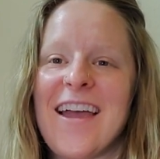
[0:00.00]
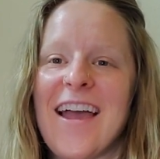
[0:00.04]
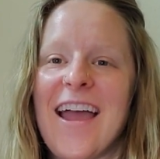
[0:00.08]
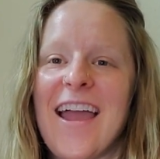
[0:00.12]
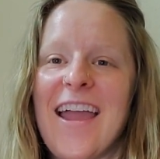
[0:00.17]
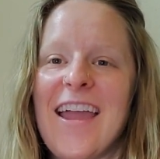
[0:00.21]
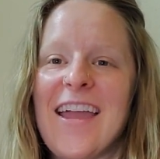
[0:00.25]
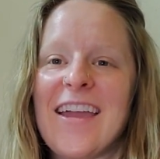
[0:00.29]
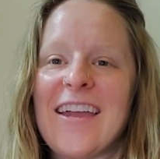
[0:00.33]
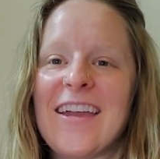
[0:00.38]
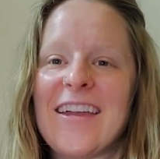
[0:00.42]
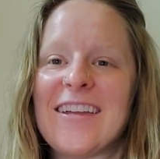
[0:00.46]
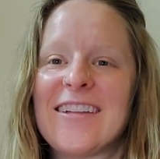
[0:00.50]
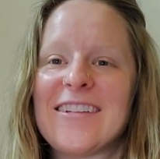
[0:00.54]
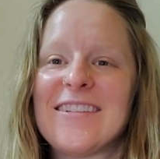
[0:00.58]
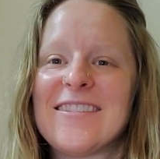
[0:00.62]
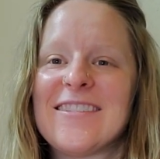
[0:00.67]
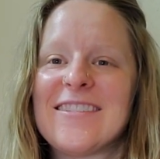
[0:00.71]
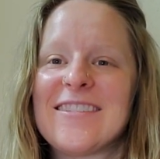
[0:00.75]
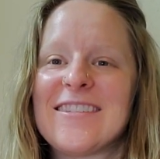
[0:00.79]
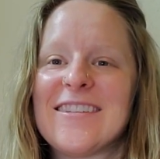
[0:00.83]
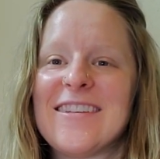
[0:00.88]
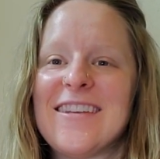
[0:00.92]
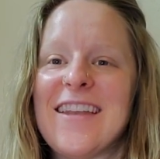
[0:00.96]

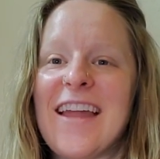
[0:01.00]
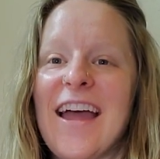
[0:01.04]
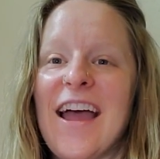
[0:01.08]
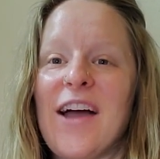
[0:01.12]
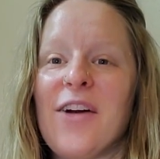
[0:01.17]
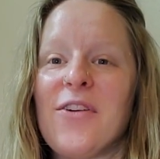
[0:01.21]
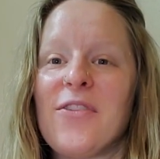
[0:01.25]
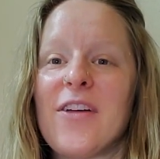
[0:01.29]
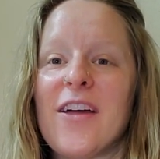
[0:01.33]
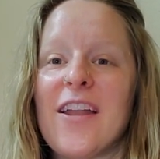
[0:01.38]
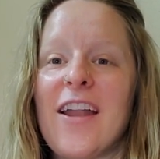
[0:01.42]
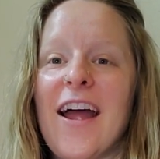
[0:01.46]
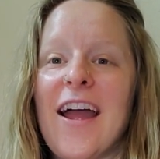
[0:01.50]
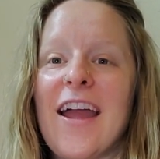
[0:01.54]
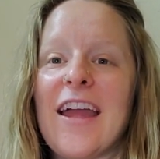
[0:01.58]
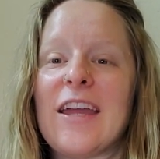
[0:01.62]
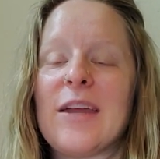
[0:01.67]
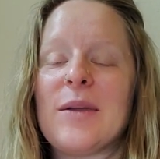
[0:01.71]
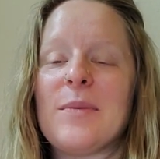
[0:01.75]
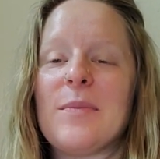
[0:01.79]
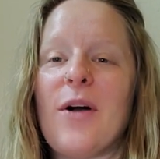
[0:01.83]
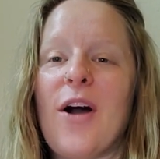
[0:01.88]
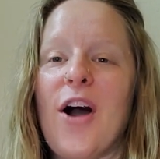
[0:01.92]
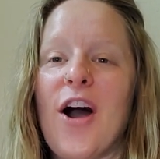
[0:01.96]
And now that I
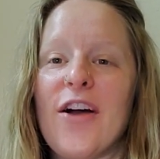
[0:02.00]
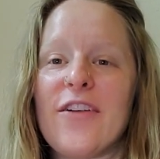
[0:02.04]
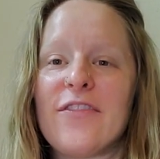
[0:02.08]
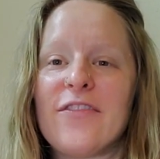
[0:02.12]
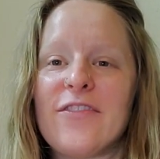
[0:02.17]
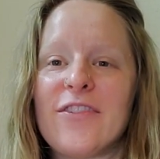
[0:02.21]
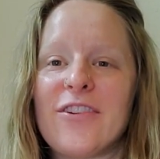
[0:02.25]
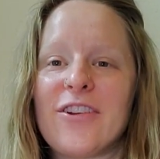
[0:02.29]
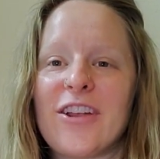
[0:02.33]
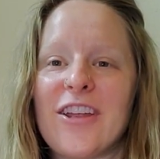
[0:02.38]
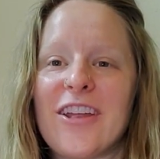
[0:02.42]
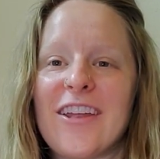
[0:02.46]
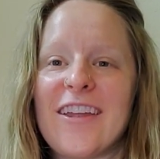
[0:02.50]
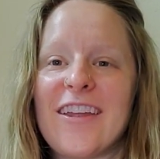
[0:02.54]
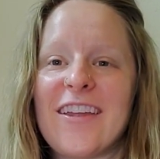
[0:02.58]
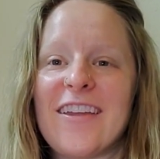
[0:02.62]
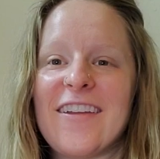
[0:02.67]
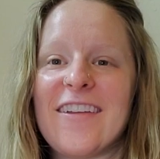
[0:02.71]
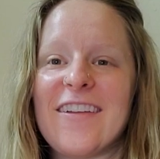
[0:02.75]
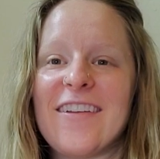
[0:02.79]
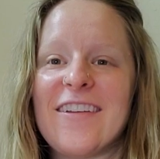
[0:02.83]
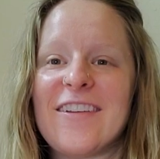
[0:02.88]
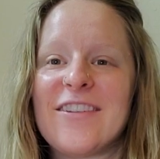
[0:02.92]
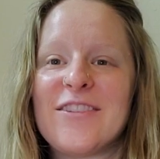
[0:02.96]
am
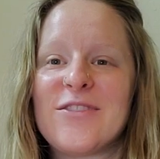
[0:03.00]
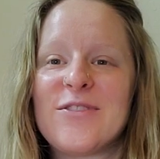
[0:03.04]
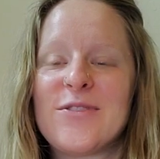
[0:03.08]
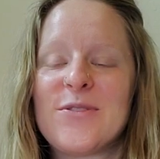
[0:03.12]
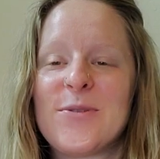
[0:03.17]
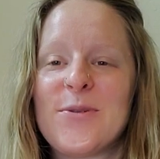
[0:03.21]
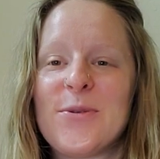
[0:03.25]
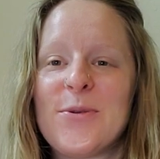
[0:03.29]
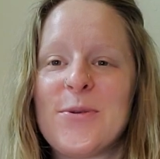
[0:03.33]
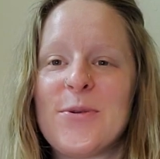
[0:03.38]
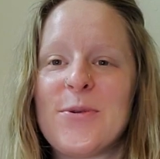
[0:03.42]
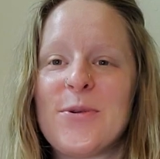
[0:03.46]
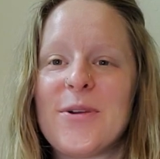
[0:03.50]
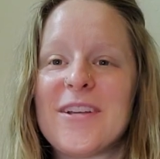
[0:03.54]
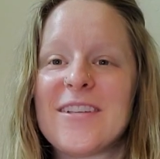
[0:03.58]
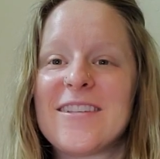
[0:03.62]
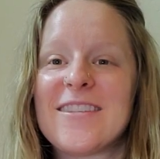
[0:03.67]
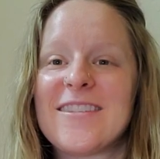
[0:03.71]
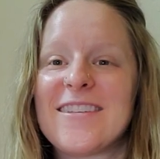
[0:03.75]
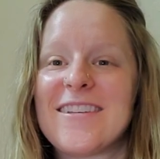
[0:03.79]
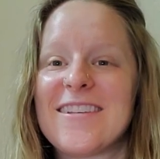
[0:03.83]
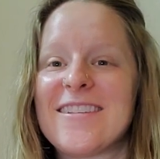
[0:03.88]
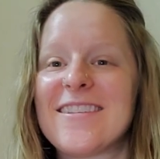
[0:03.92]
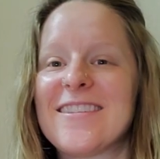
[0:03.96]
offering to
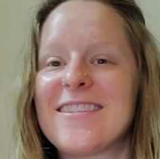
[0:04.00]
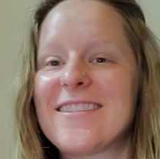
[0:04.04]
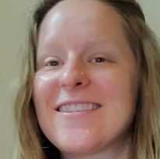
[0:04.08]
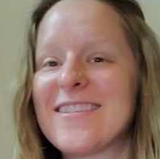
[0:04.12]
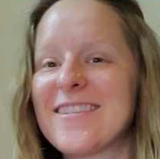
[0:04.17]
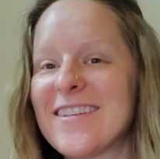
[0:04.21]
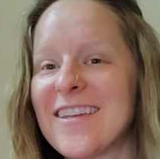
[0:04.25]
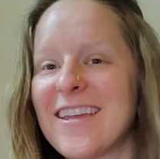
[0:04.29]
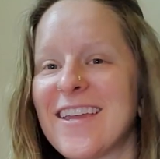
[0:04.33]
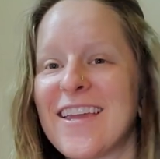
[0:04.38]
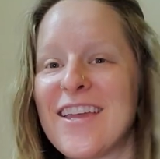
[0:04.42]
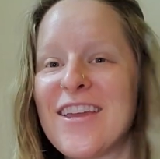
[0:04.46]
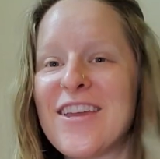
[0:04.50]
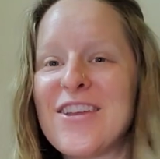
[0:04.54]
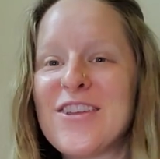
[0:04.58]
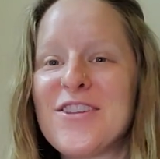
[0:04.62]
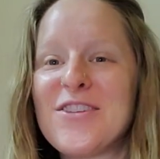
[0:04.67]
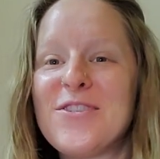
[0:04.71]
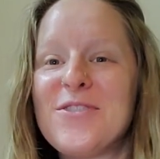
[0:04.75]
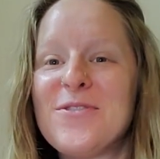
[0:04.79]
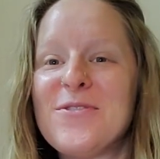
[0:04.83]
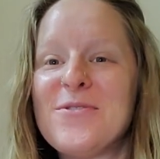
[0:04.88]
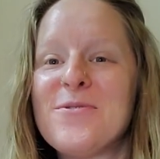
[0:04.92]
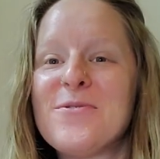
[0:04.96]
assist
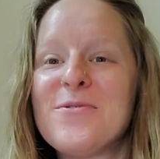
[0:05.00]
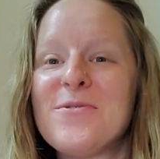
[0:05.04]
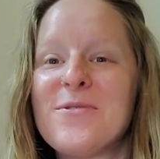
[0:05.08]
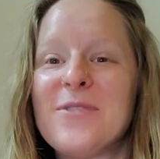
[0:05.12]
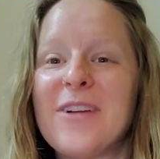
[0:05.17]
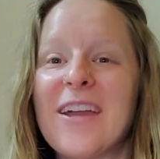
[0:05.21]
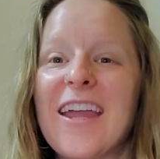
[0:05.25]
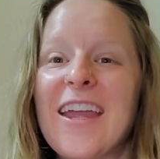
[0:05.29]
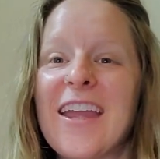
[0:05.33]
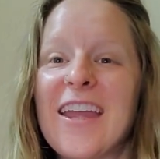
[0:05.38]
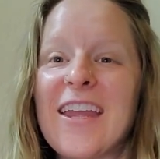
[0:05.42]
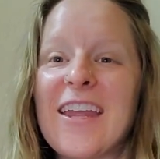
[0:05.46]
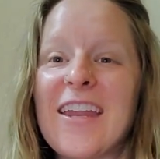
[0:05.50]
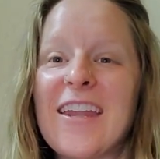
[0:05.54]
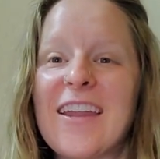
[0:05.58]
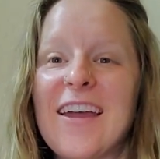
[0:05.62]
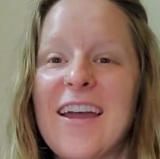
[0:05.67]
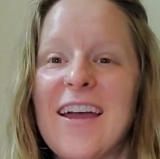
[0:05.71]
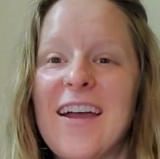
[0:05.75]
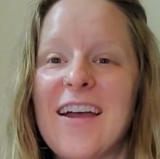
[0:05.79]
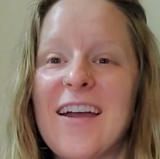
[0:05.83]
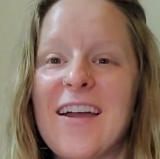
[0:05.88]
you in